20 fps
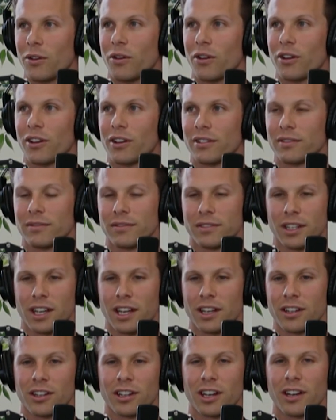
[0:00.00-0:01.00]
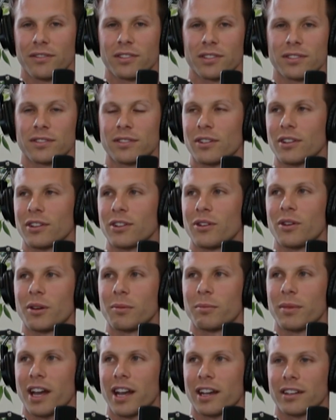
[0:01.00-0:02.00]
Or you're going to have to start
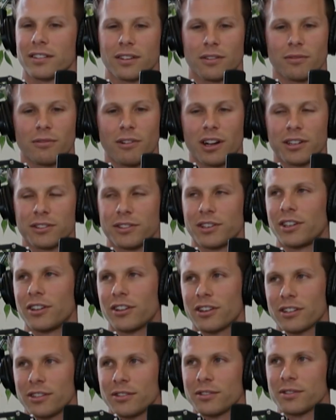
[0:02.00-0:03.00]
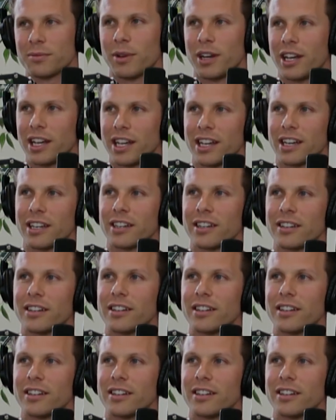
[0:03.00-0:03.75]
going back to washing your clothes by hand,